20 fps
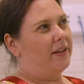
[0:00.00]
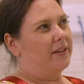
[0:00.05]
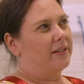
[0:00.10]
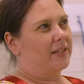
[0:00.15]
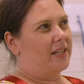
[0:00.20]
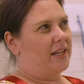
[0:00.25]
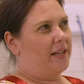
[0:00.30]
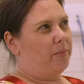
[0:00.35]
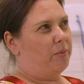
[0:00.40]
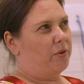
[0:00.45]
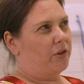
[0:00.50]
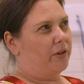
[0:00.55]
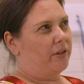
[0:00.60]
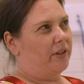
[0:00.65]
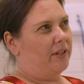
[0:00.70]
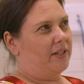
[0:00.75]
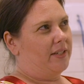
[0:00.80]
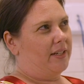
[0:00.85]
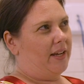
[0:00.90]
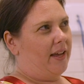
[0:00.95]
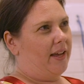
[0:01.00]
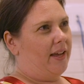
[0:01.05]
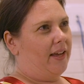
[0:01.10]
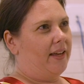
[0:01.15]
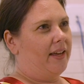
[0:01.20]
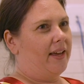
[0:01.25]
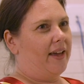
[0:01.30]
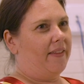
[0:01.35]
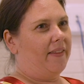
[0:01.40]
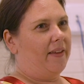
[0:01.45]
sleep during the
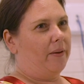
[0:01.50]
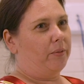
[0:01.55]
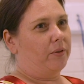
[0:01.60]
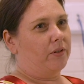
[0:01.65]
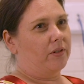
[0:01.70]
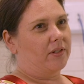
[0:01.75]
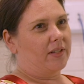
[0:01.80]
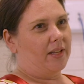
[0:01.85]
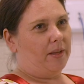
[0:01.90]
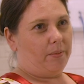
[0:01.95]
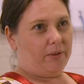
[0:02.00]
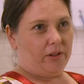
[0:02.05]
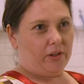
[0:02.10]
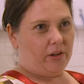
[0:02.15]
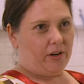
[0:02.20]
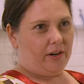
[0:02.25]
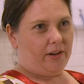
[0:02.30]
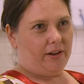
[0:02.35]
day and they wouldn't sleep a lot